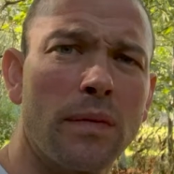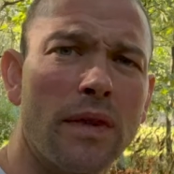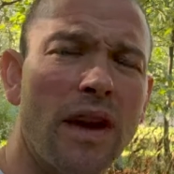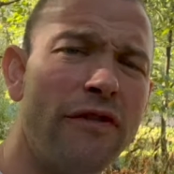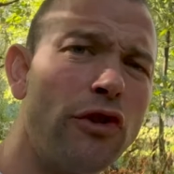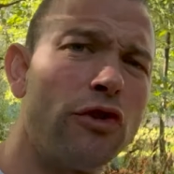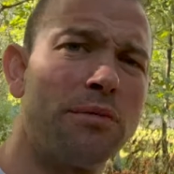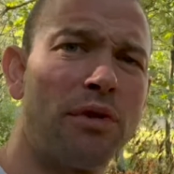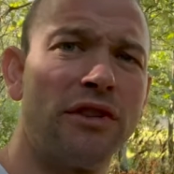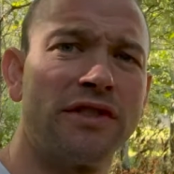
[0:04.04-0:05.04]
If you're in the
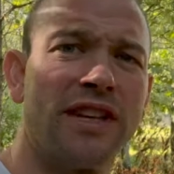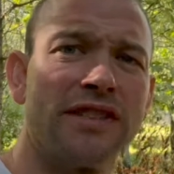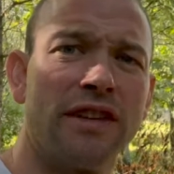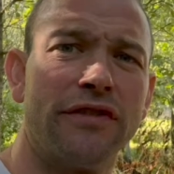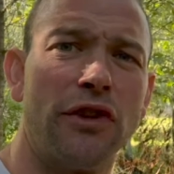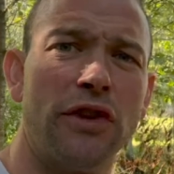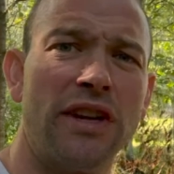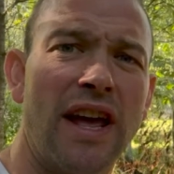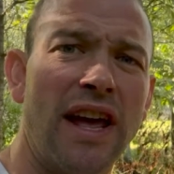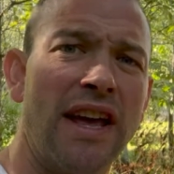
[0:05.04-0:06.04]
process of
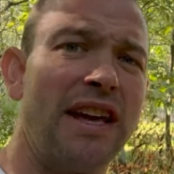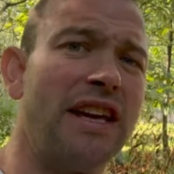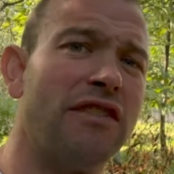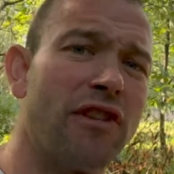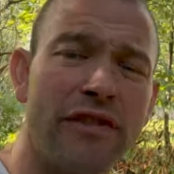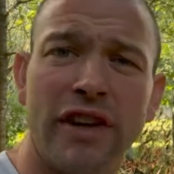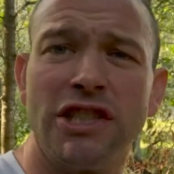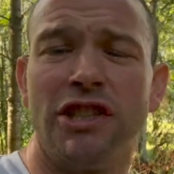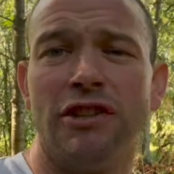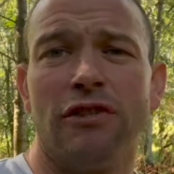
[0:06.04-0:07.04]
doing a
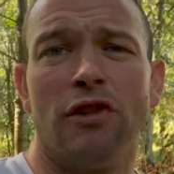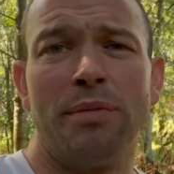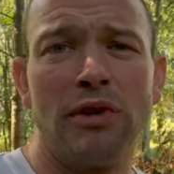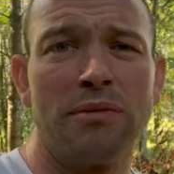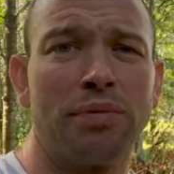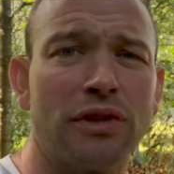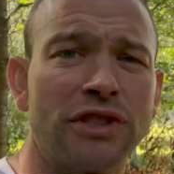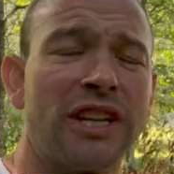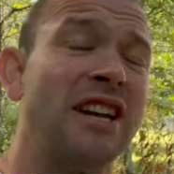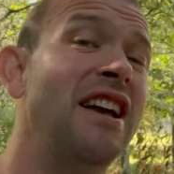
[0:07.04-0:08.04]
renovation or a building
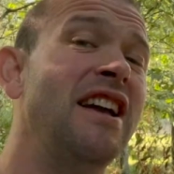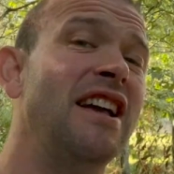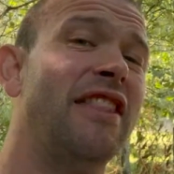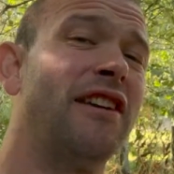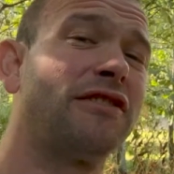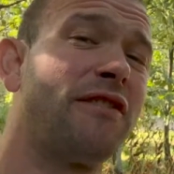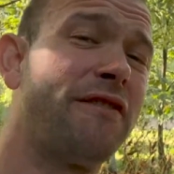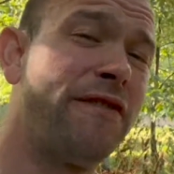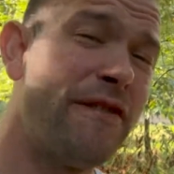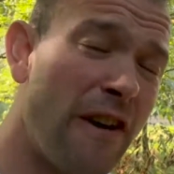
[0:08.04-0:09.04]
project, there's a
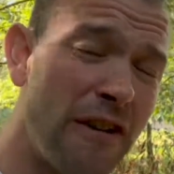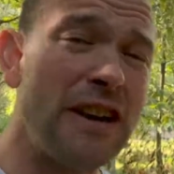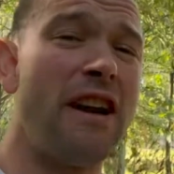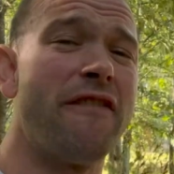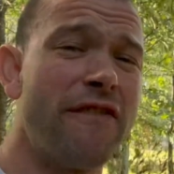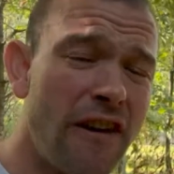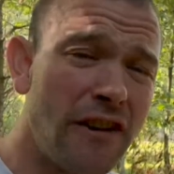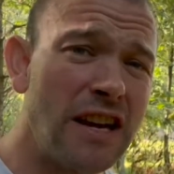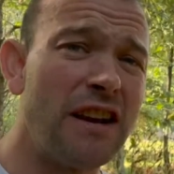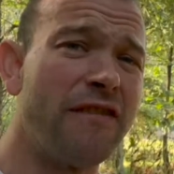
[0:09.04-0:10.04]
very
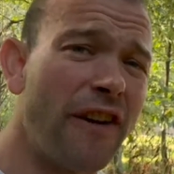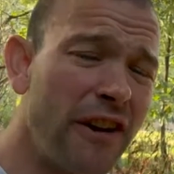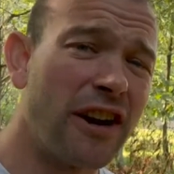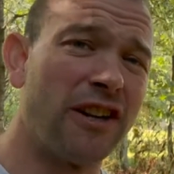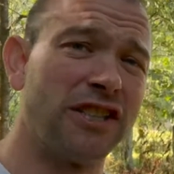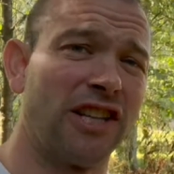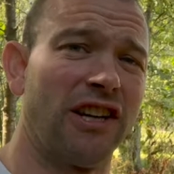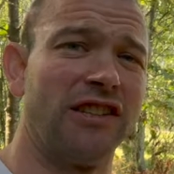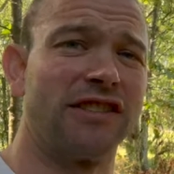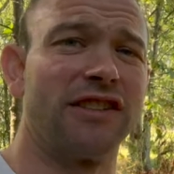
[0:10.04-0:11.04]
high
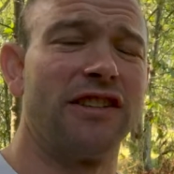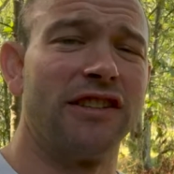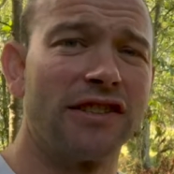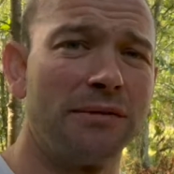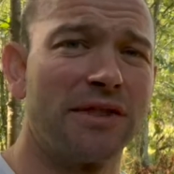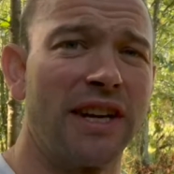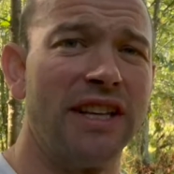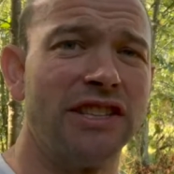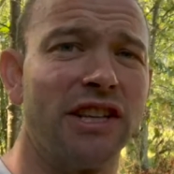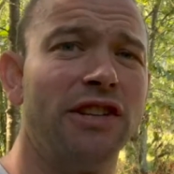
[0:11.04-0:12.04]
chance that at some
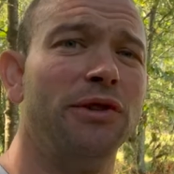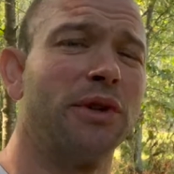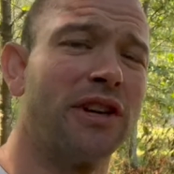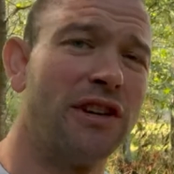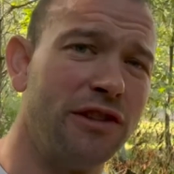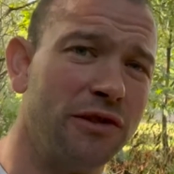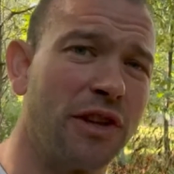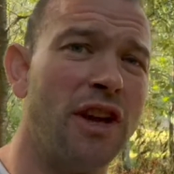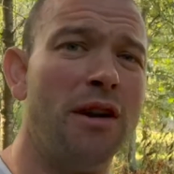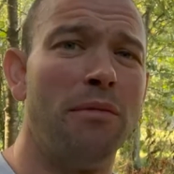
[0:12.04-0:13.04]
stage you are going to lose
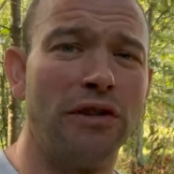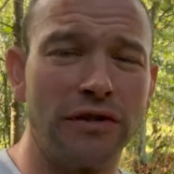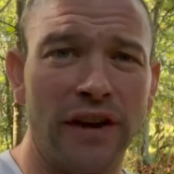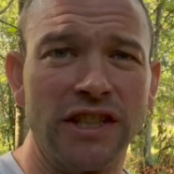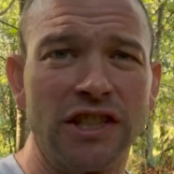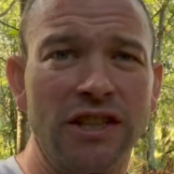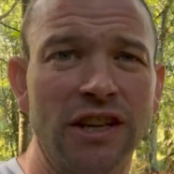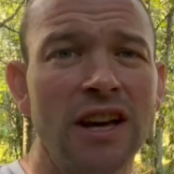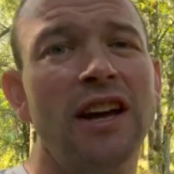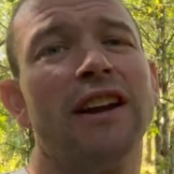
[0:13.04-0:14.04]
motivation.
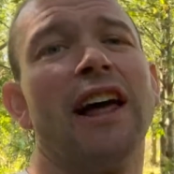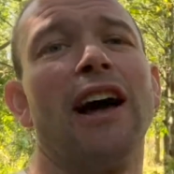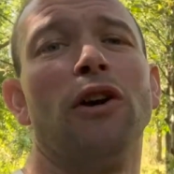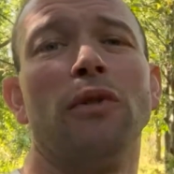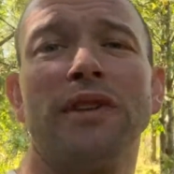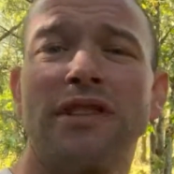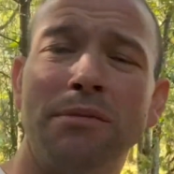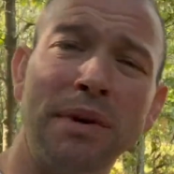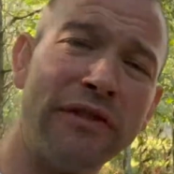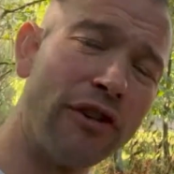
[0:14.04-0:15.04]
Now, this can
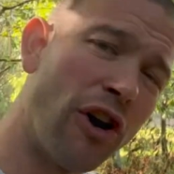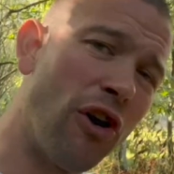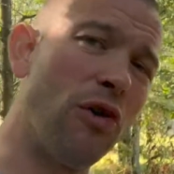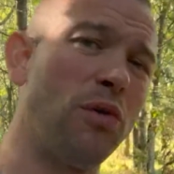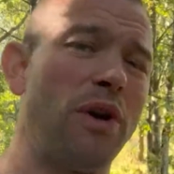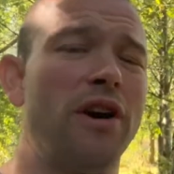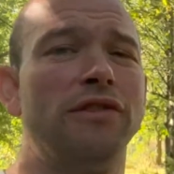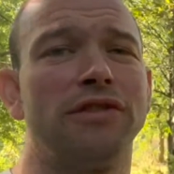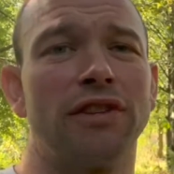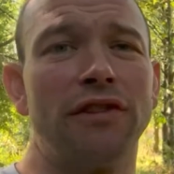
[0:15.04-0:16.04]
be for a whole
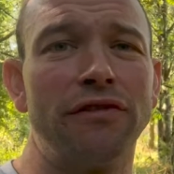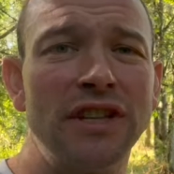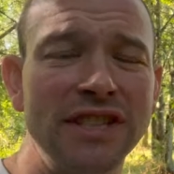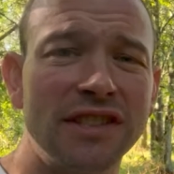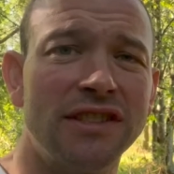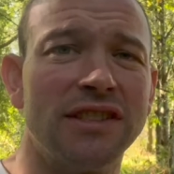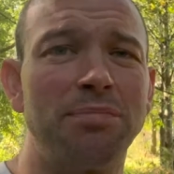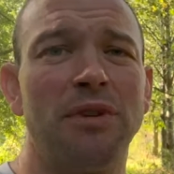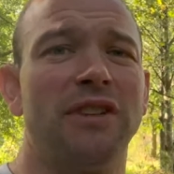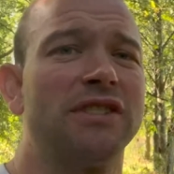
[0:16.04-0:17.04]
host of reasons,
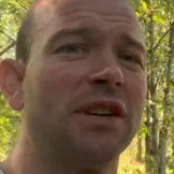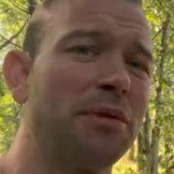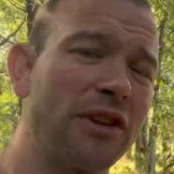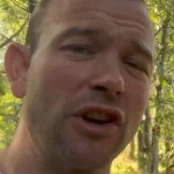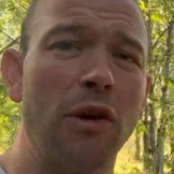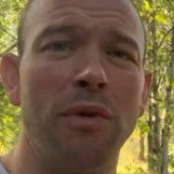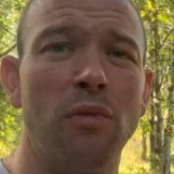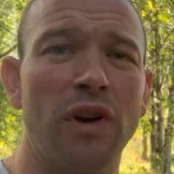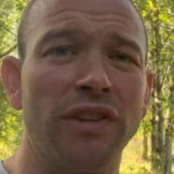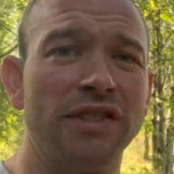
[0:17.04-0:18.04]
but some of the common
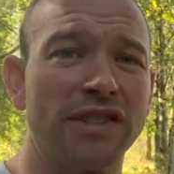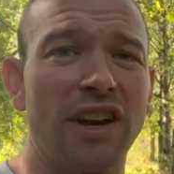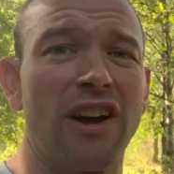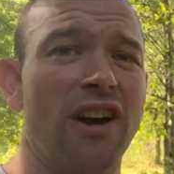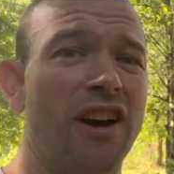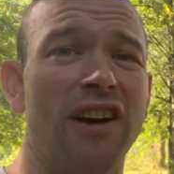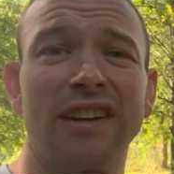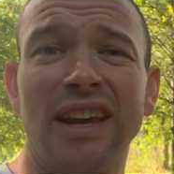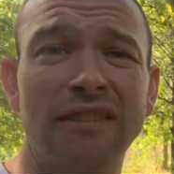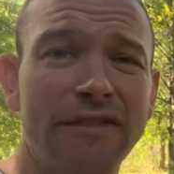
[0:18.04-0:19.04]
ones are
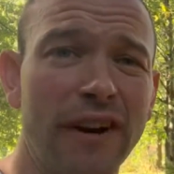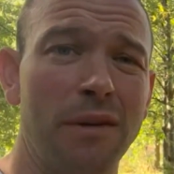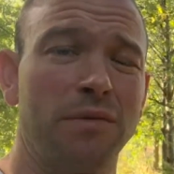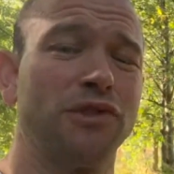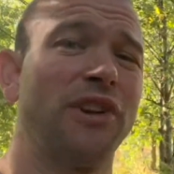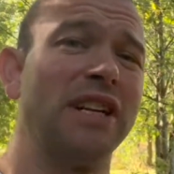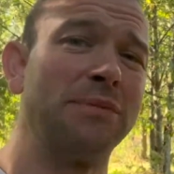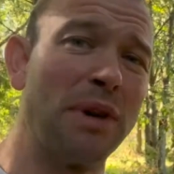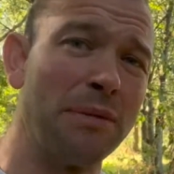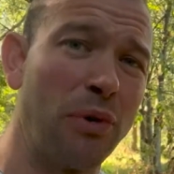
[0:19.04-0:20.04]
getting fed up with
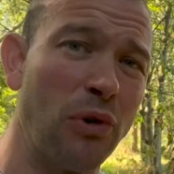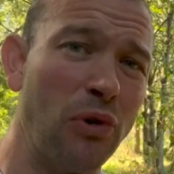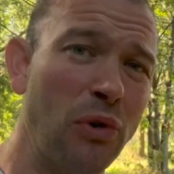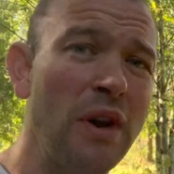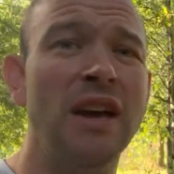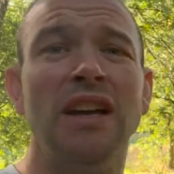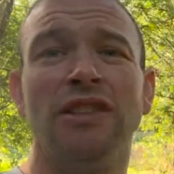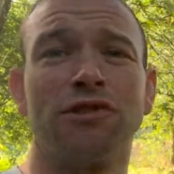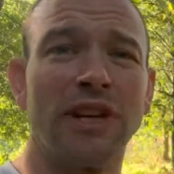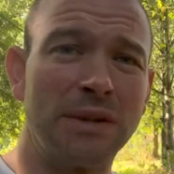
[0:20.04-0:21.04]
tradespeople
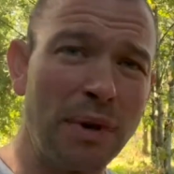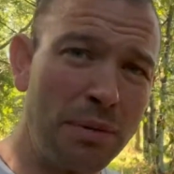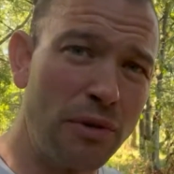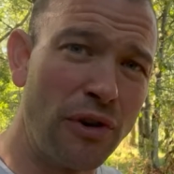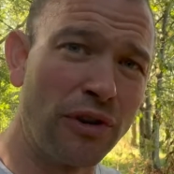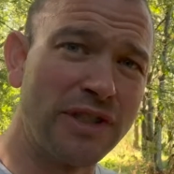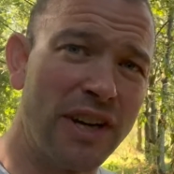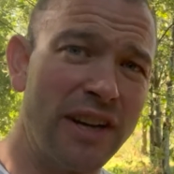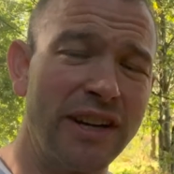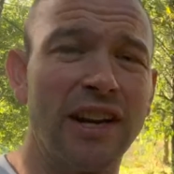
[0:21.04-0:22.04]
not
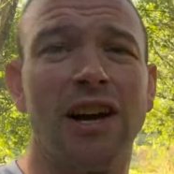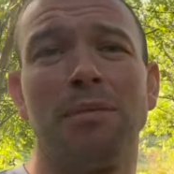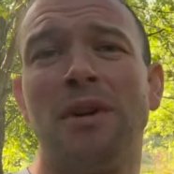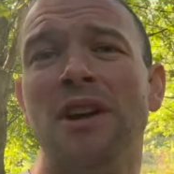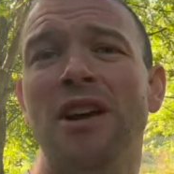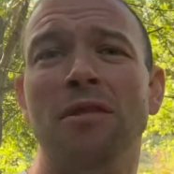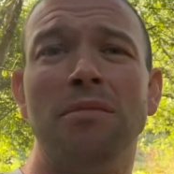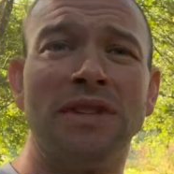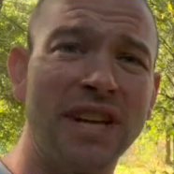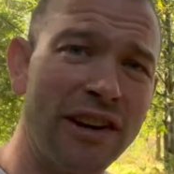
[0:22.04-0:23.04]
turning up,
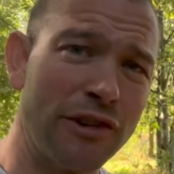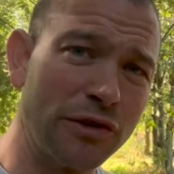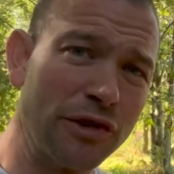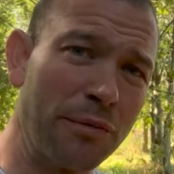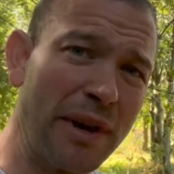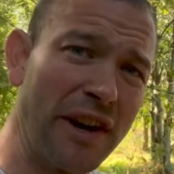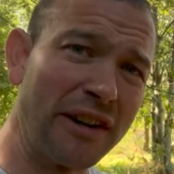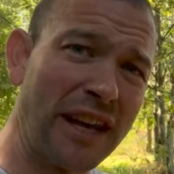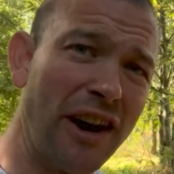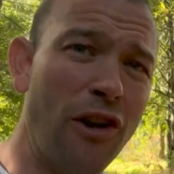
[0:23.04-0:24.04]
materials not being able
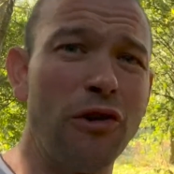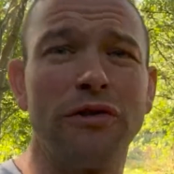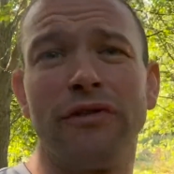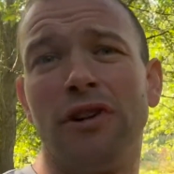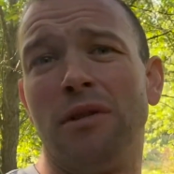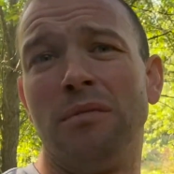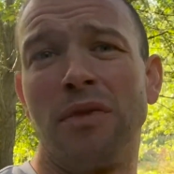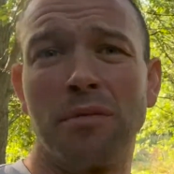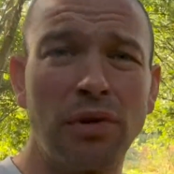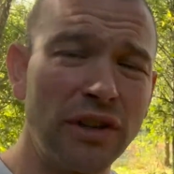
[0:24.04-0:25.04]
to get hold of them,
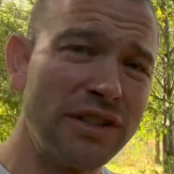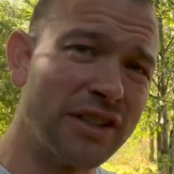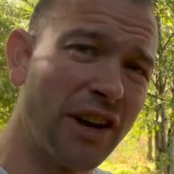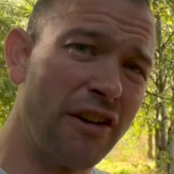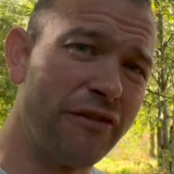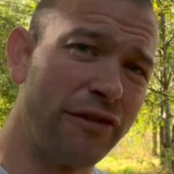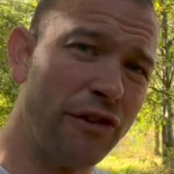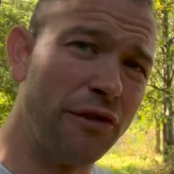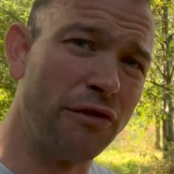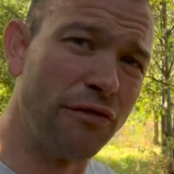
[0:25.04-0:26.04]
the prices going
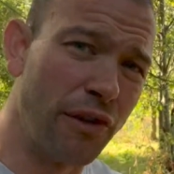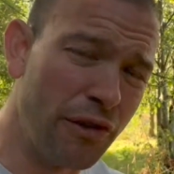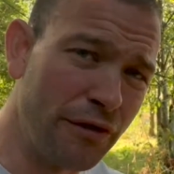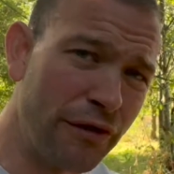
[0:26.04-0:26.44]
through the roof,